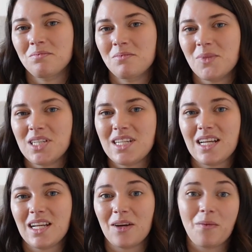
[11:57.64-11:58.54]

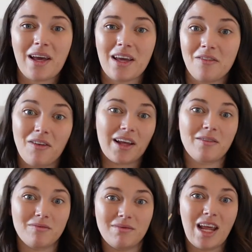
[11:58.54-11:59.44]
pretty like way of like
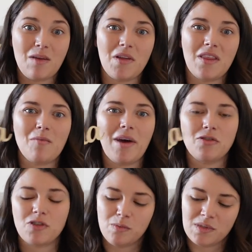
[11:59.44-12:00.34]
naming their
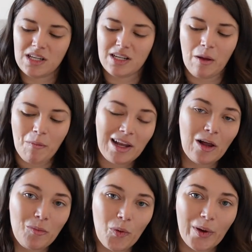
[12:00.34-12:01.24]
bedrooms. And my
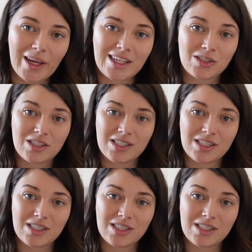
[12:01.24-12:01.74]
little boy is